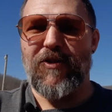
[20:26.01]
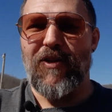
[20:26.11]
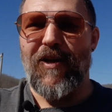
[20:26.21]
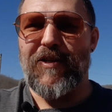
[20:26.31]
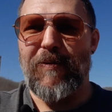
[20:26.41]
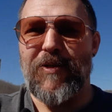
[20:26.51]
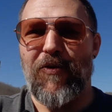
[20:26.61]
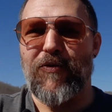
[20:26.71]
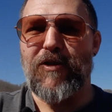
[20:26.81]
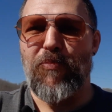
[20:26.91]
A lot of times they
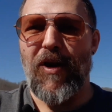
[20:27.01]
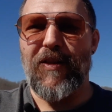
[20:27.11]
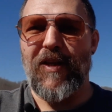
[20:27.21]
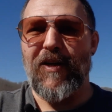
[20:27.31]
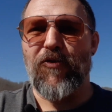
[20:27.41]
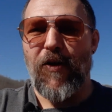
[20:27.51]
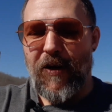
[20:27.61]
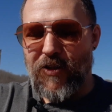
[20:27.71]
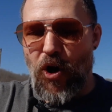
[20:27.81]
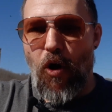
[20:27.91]
don't spread the
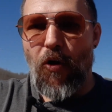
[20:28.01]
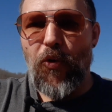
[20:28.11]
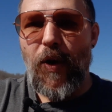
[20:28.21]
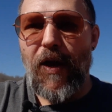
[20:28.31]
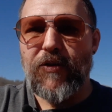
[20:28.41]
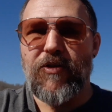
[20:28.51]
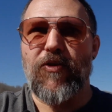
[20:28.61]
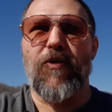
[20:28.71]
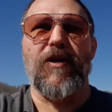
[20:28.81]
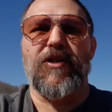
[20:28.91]
ingredients all the way out to the
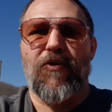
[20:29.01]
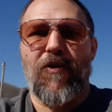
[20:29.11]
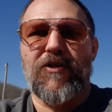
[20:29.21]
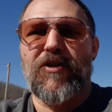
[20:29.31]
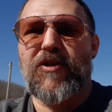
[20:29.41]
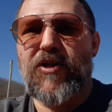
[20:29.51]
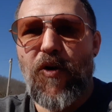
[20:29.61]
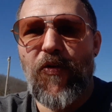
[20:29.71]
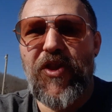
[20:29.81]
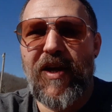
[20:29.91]
crust. The crust is its
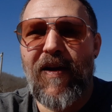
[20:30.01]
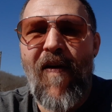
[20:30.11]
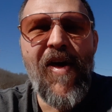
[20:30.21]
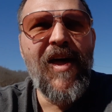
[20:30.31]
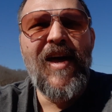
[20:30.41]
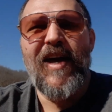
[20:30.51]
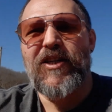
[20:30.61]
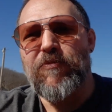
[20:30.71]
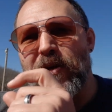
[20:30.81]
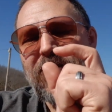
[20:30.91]
own thing and
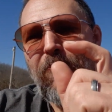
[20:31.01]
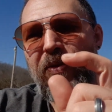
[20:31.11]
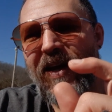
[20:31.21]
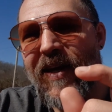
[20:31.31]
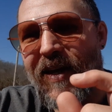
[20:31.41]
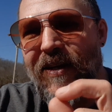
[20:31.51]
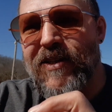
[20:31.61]
just picks up the hint